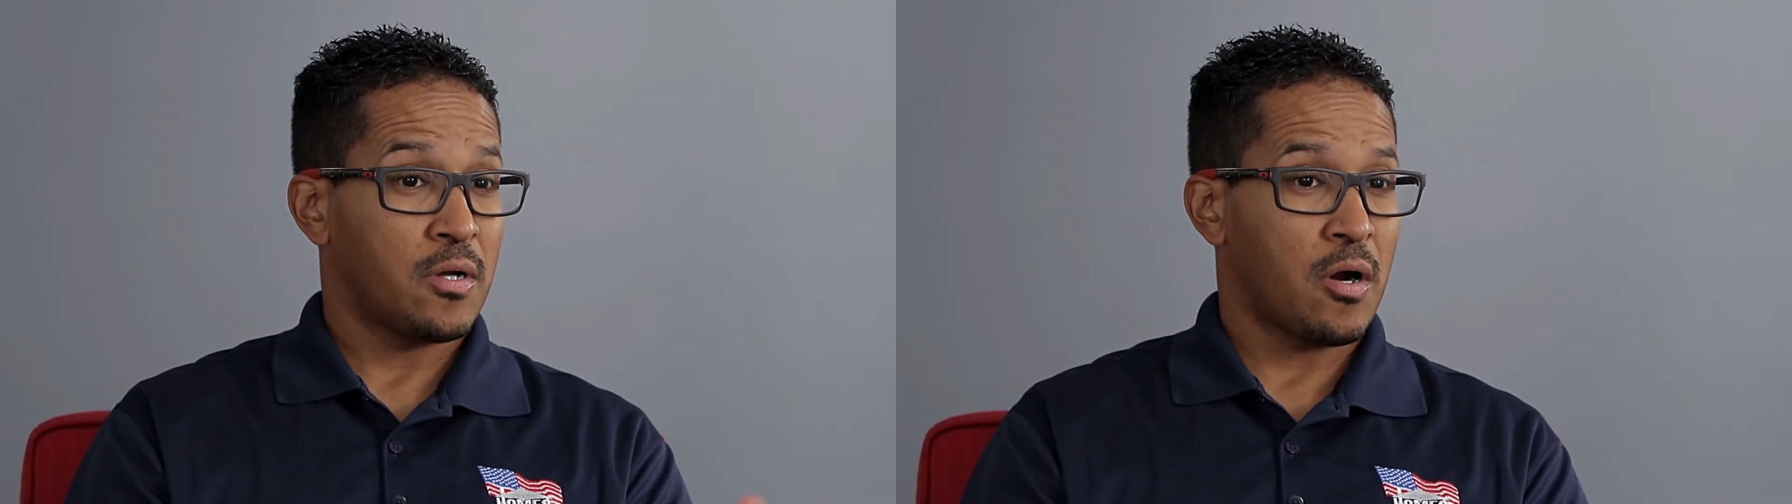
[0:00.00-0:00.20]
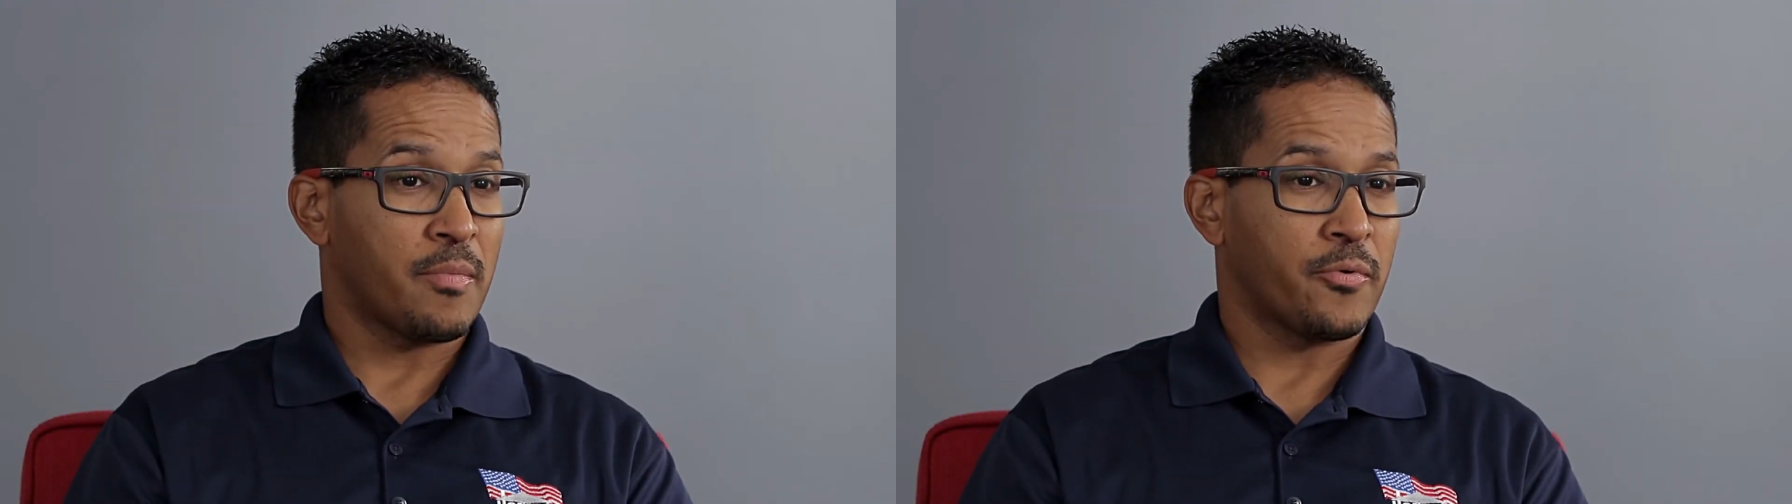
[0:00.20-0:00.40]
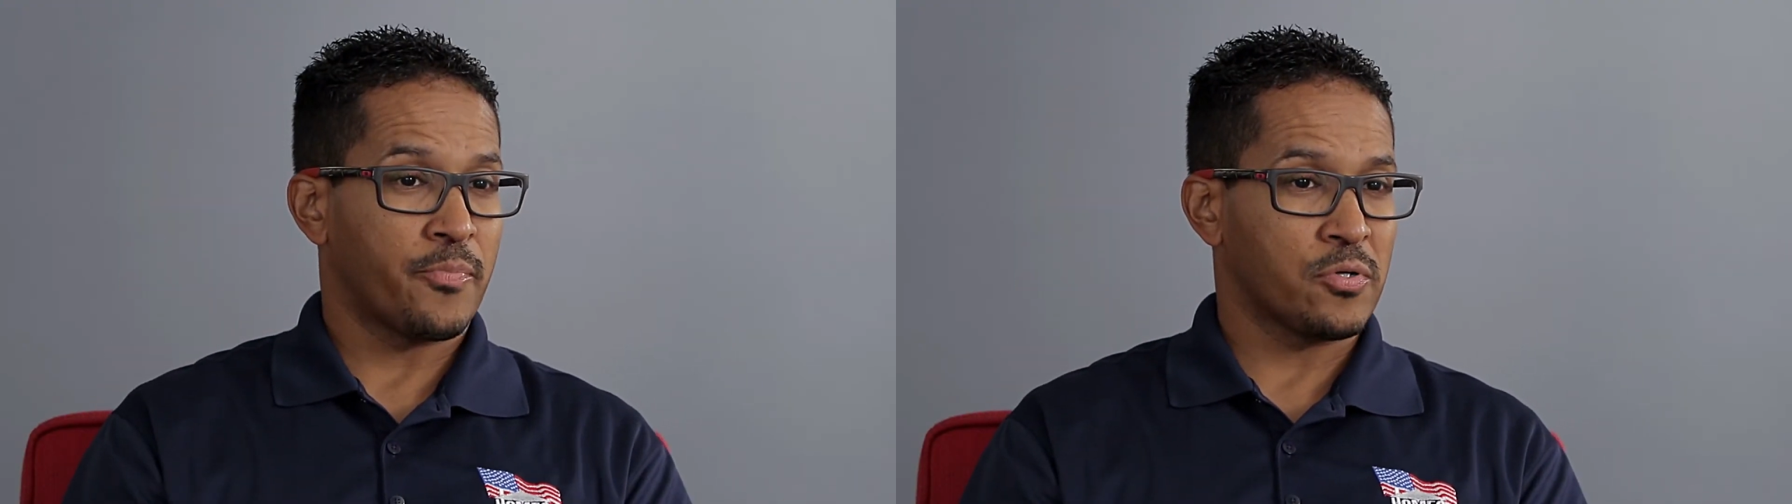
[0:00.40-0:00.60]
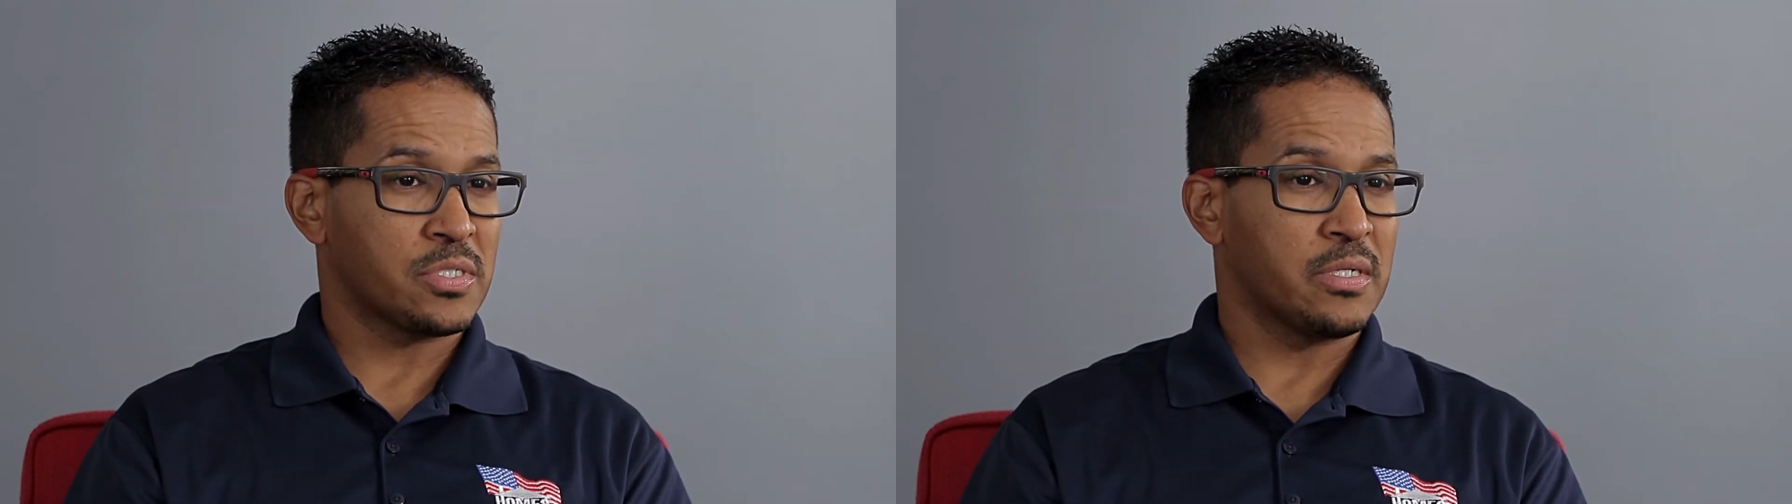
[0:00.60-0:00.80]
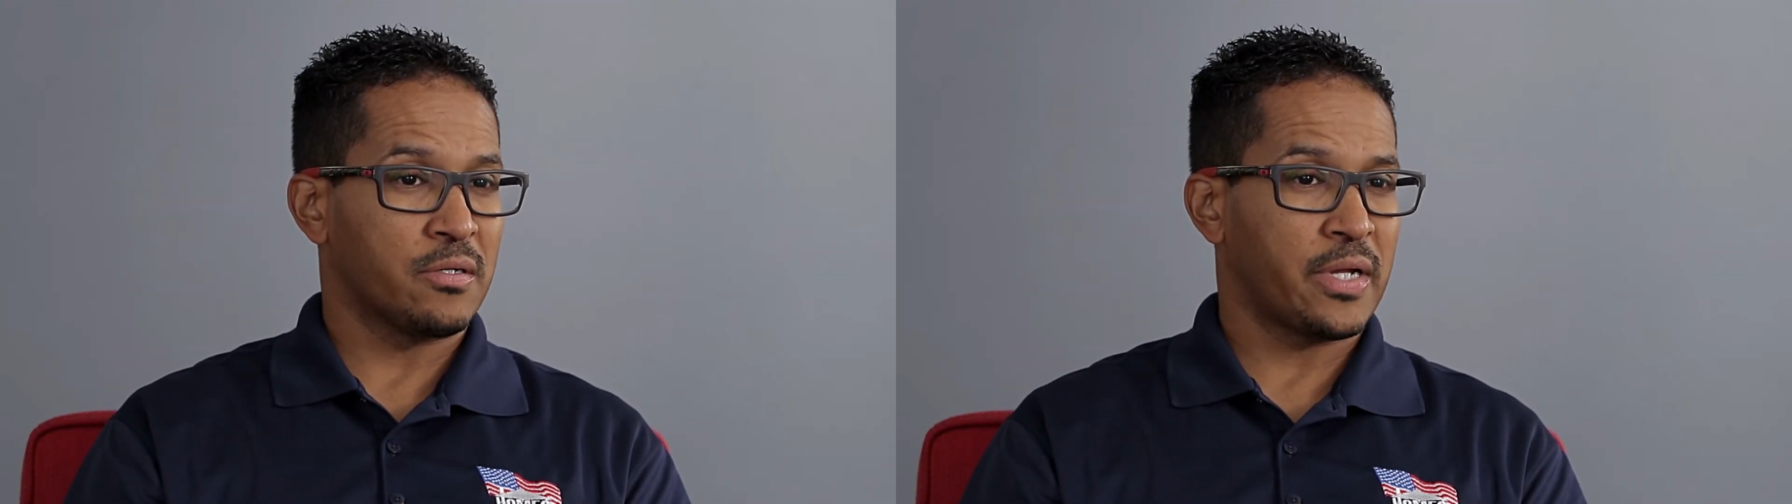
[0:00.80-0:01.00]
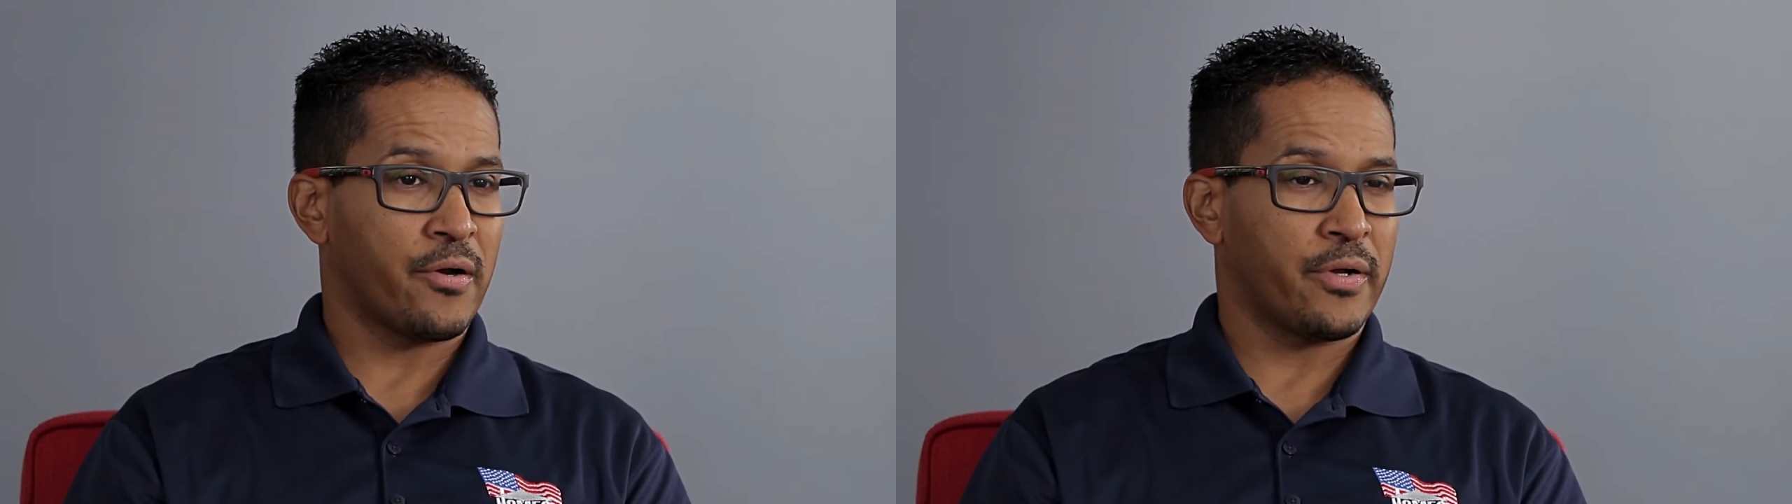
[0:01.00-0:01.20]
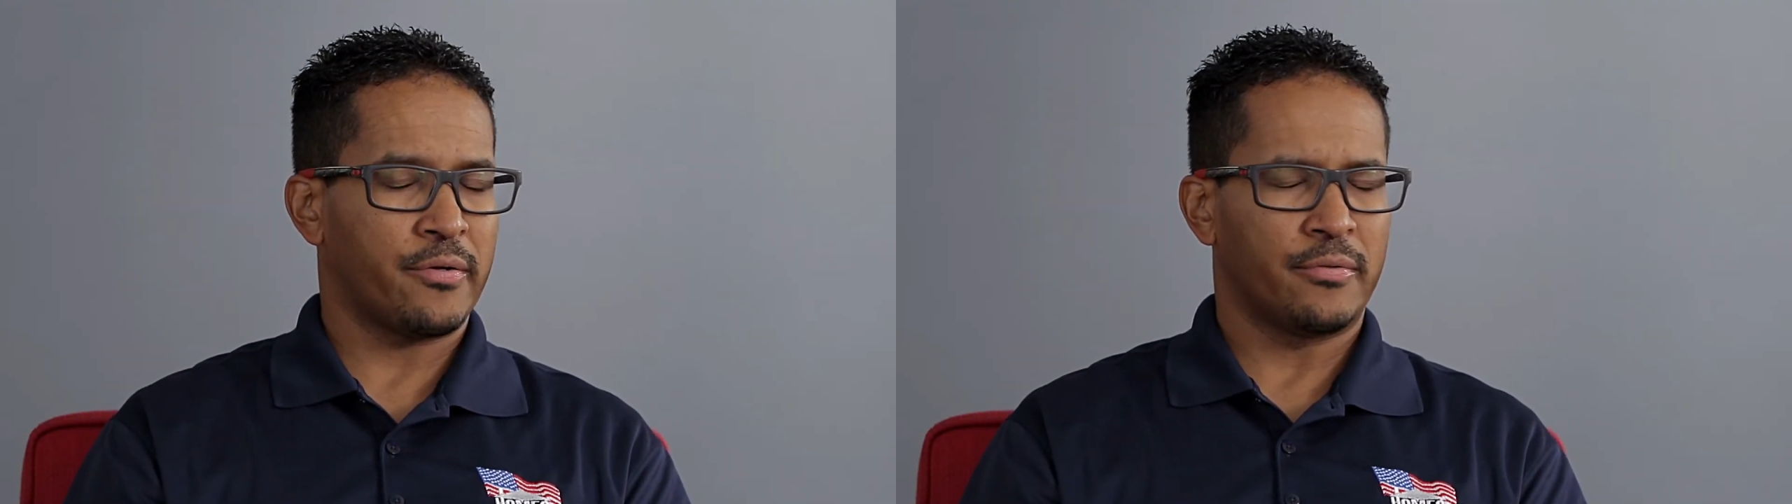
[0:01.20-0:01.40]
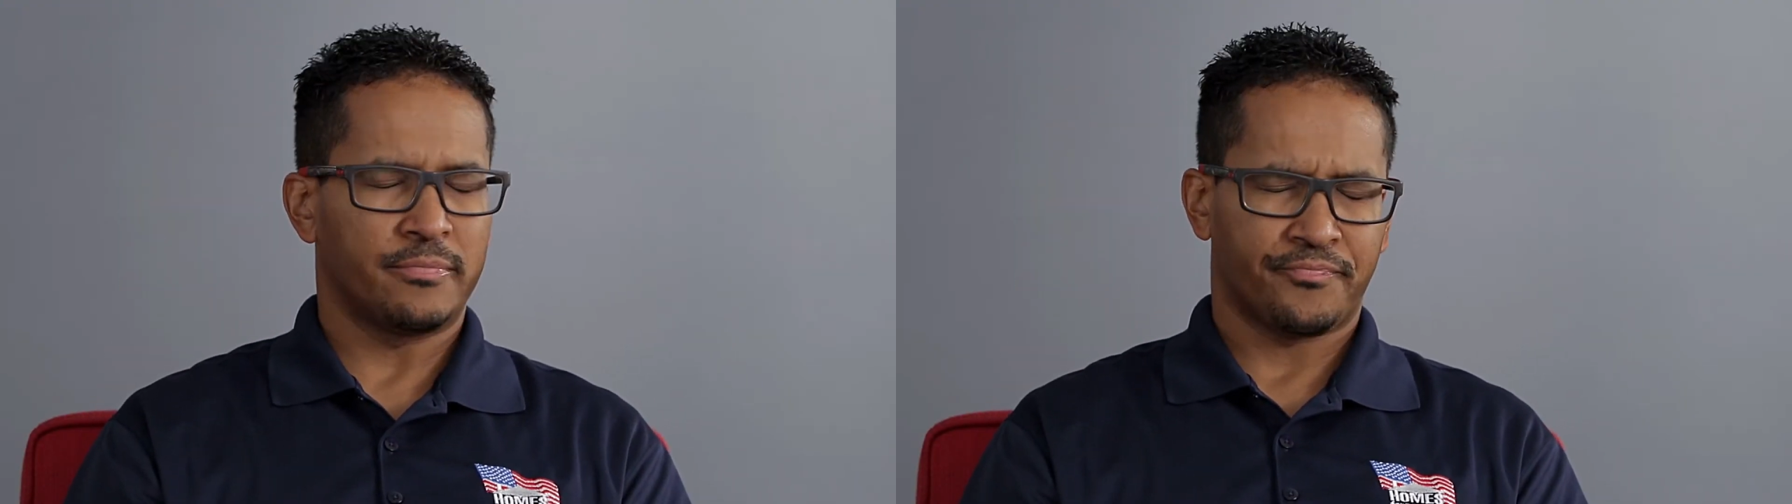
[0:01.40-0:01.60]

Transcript: armored personnel carrier.